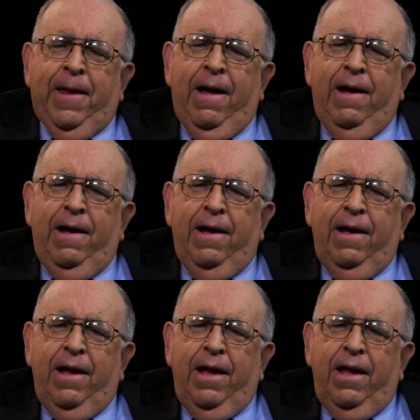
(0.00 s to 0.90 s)

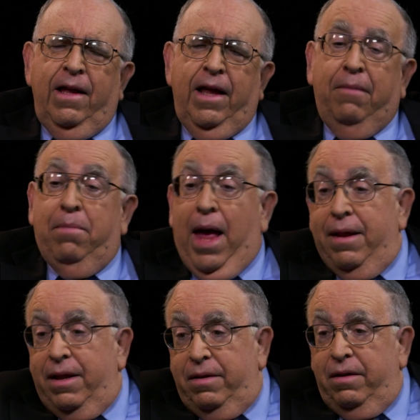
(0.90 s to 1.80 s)
And
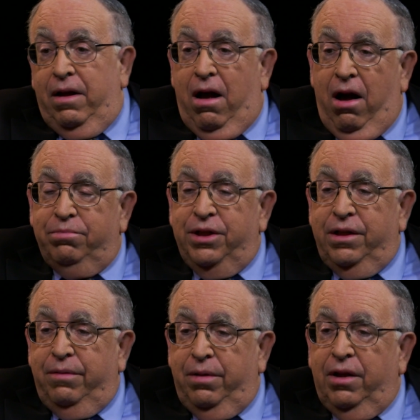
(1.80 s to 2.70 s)
Hobbes,
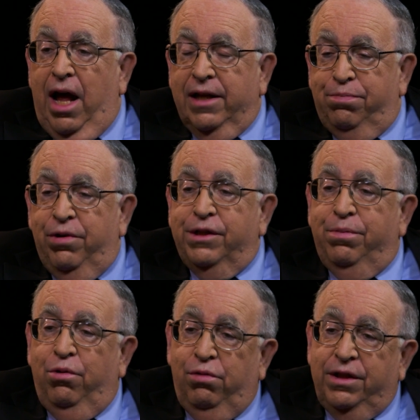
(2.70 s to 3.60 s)
Locke's
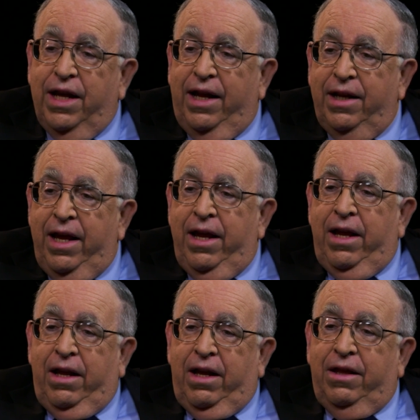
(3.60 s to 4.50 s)
principle was that
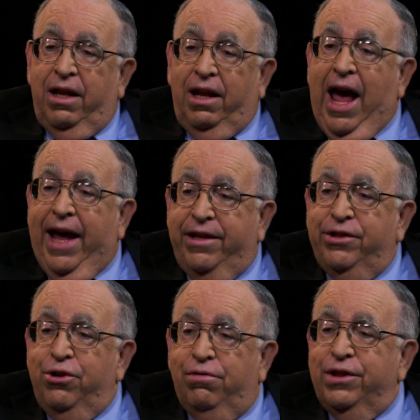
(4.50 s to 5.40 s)
the land
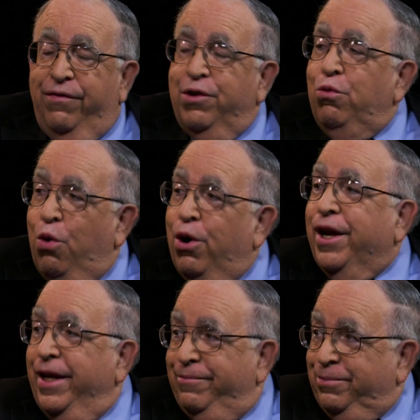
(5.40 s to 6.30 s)
is yours if you
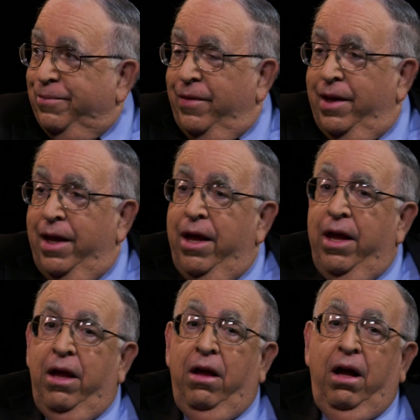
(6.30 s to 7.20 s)
work it.
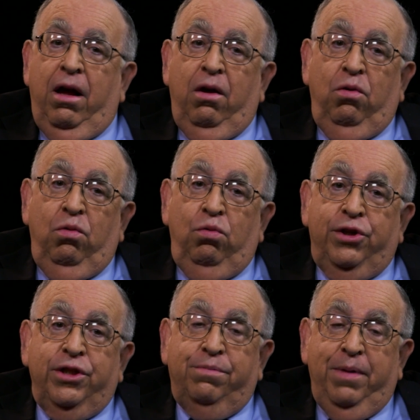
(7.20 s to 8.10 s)
Right.
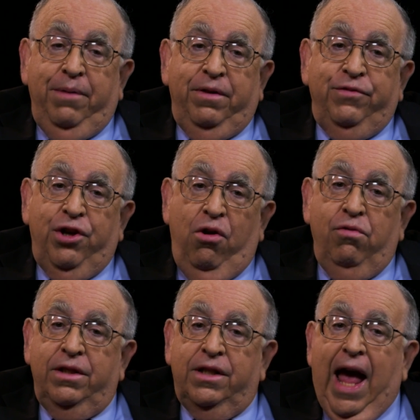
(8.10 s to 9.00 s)
Which, as people have
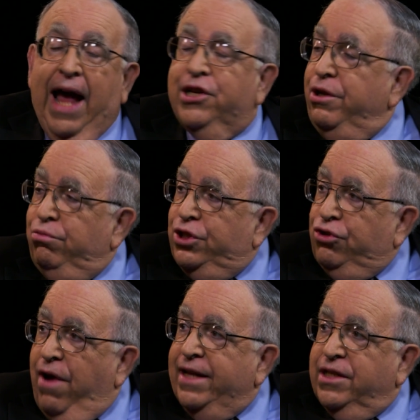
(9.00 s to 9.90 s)
shown, was
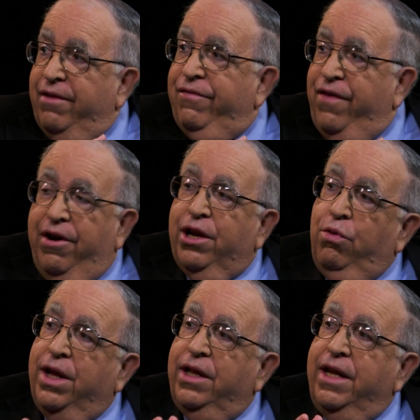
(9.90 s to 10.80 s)
translated very
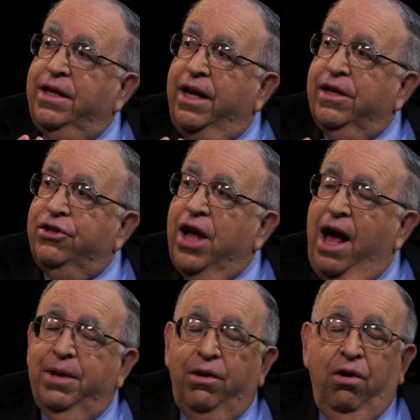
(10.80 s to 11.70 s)
quickly into English
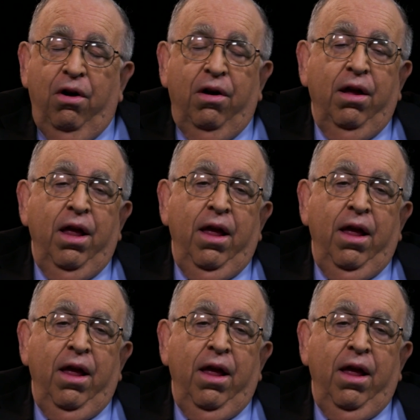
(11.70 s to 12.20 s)
common law